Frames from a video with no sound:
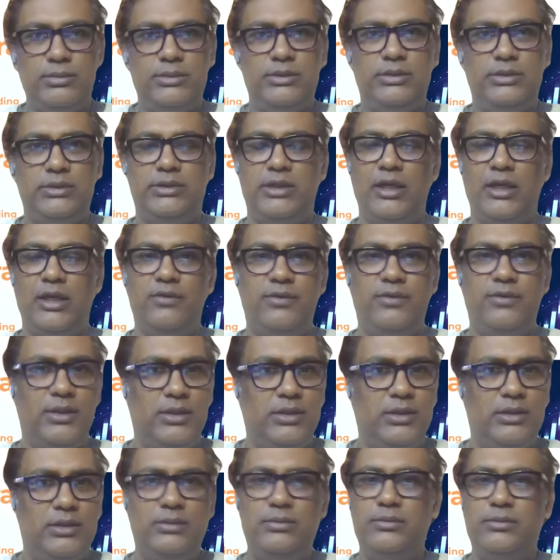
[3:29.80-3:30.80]

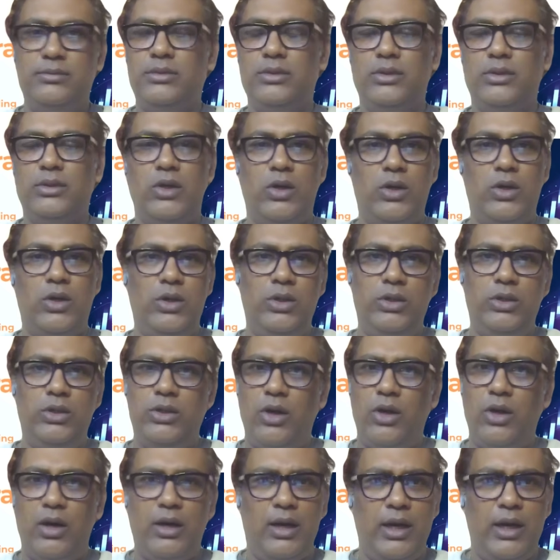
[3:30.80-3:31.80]
silver, gold,
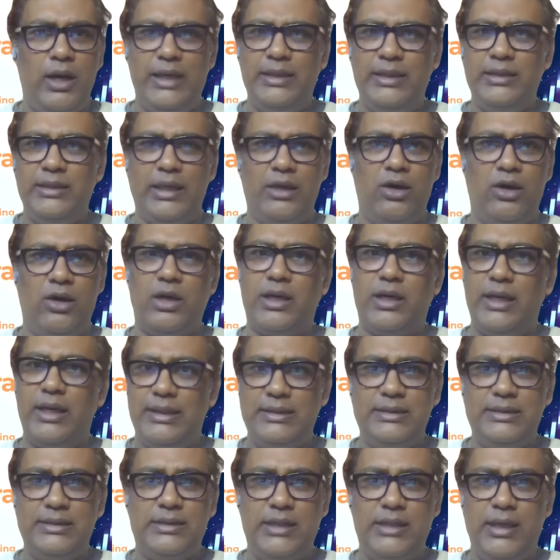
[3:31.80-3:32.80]
or anything, or
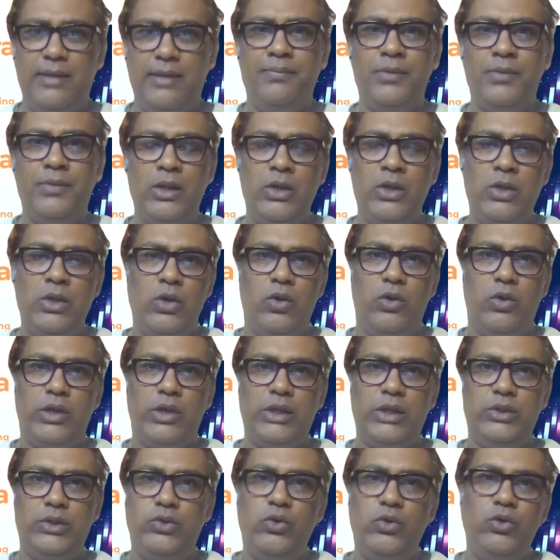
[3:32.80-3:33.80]
currency.
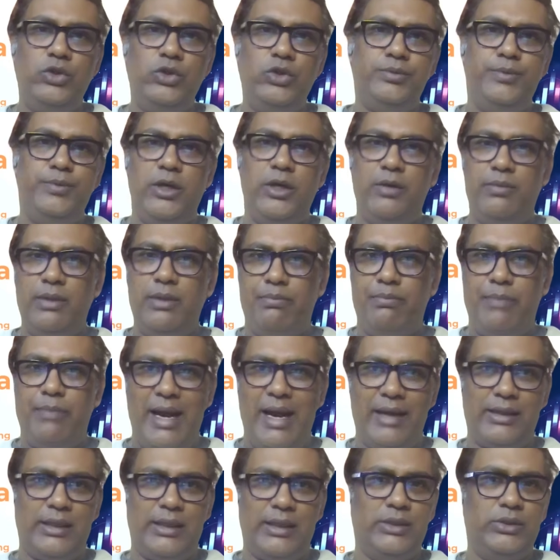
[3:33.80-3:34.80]
Okay, those behavioral
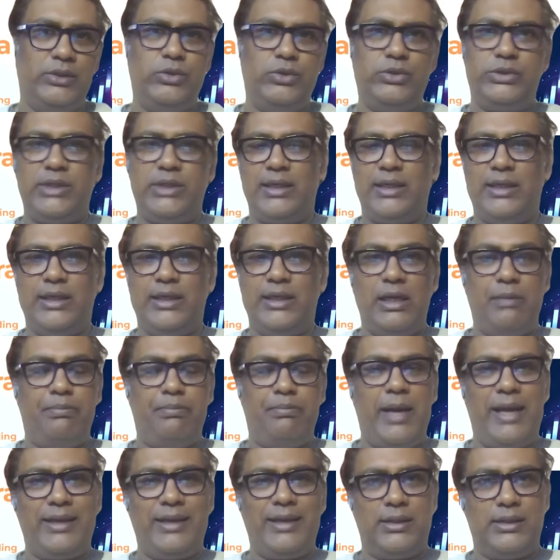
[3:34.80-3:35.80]
pattern, those cyclical
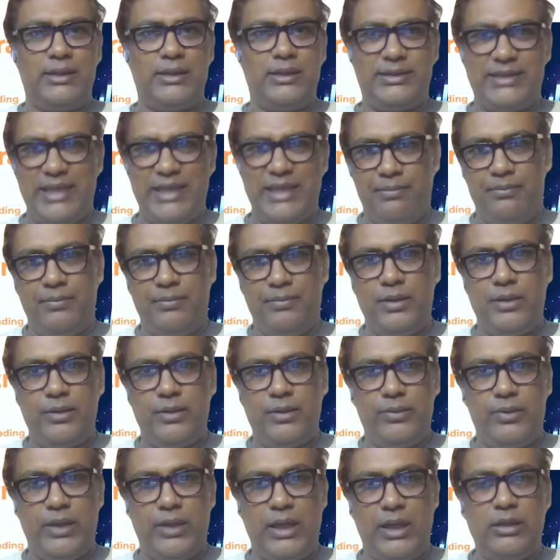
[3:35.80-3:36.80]
pattern are same,
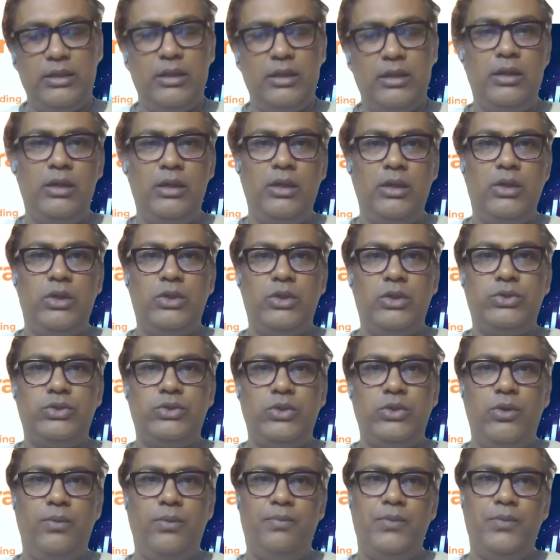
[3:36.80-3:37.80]
right?
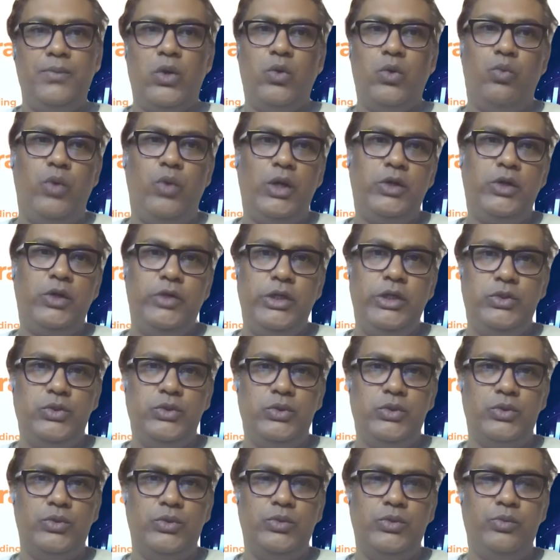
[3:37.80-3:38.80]
So what we
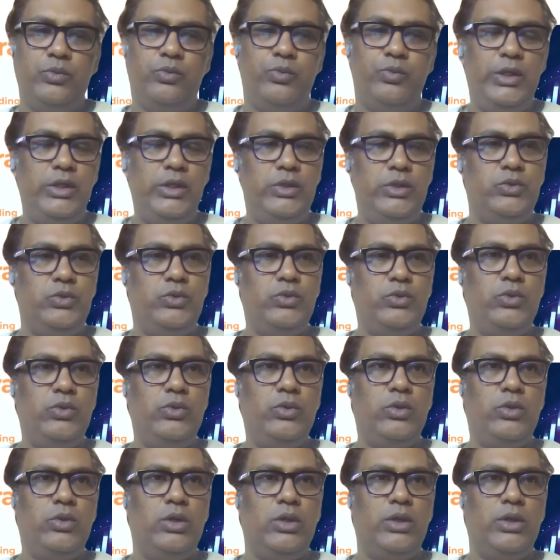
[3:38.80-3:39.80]
do
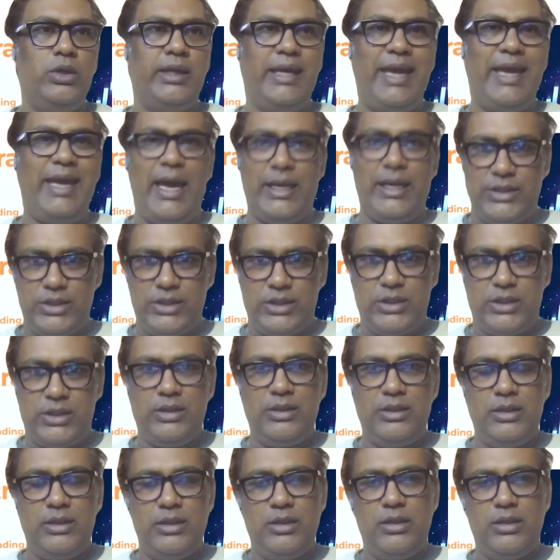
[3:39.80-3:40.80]

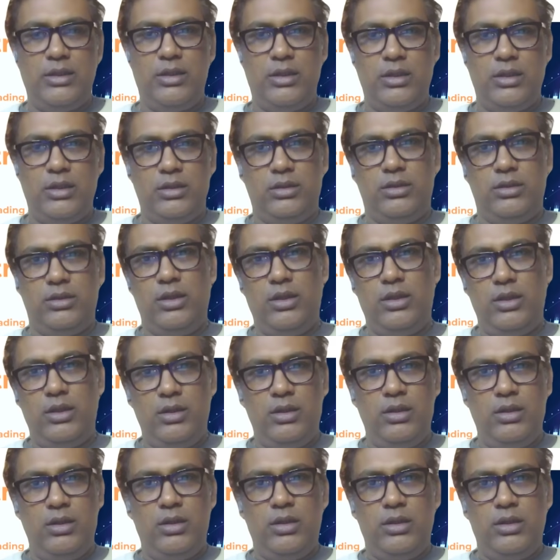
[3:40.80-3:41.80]
catch
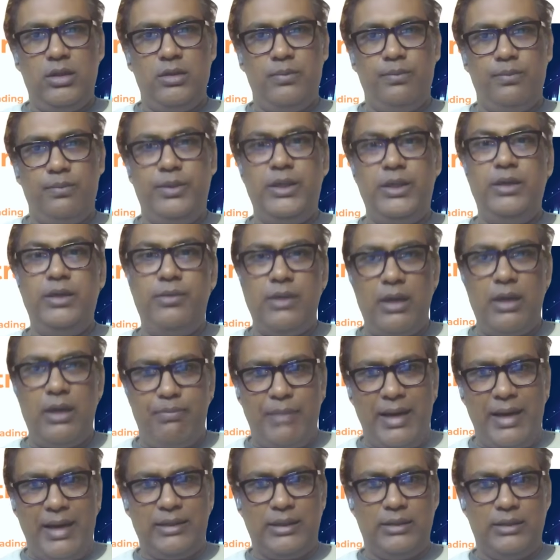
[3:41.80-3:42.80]
the behavioral
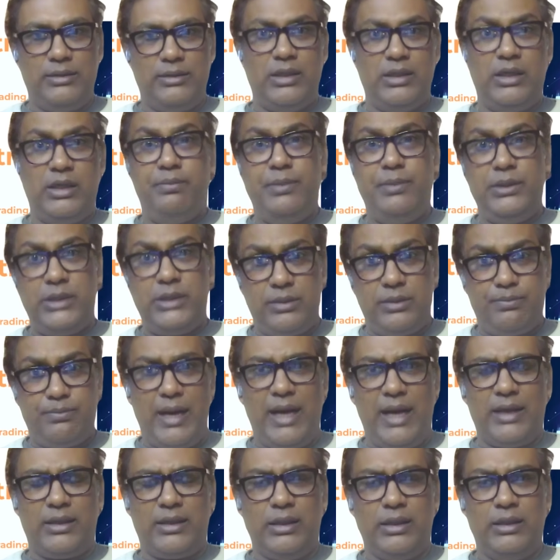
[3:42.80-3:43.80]
pattern, the repeated
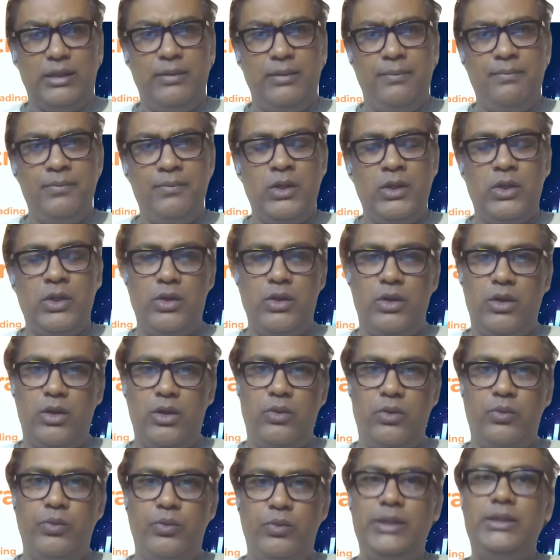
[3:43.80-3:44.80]
pattern
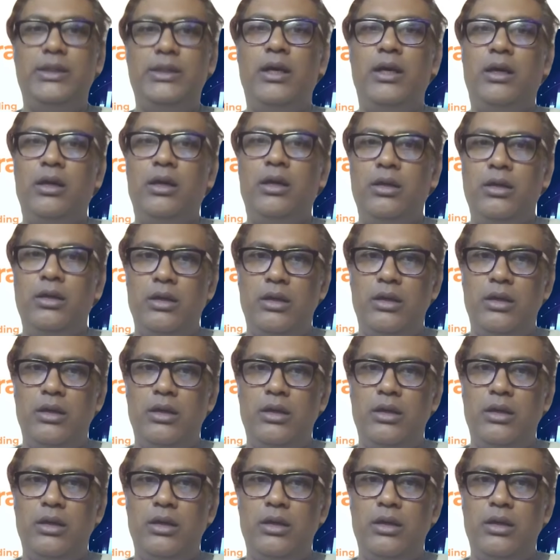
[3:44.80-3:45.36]
with the